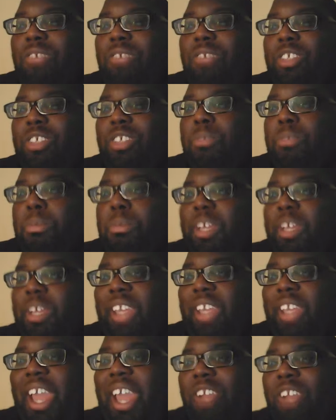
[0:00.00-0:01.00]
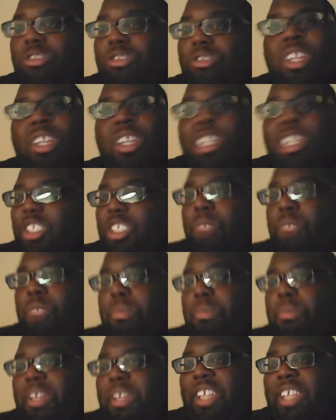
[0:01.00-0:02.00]
up, you shouldn't be playing. Your ankles, you
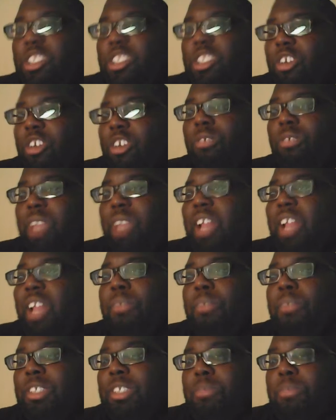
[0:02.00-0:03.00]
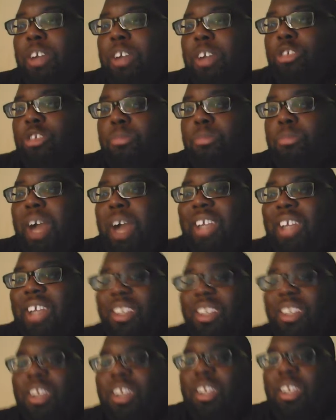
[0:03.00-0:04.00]
shouldn't be playing. Certain elements about your
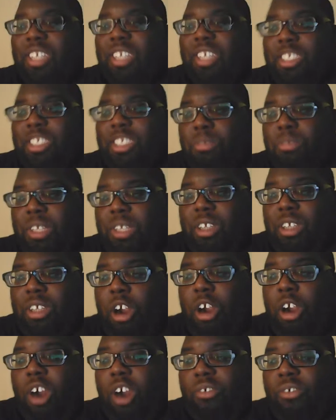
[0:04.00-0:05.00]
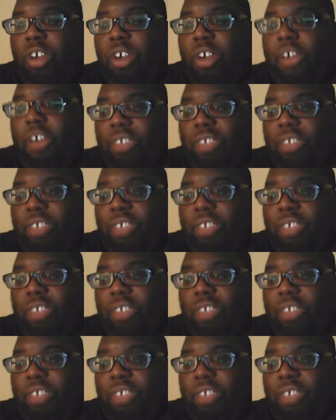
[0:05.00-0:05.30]
body that's to me hard for an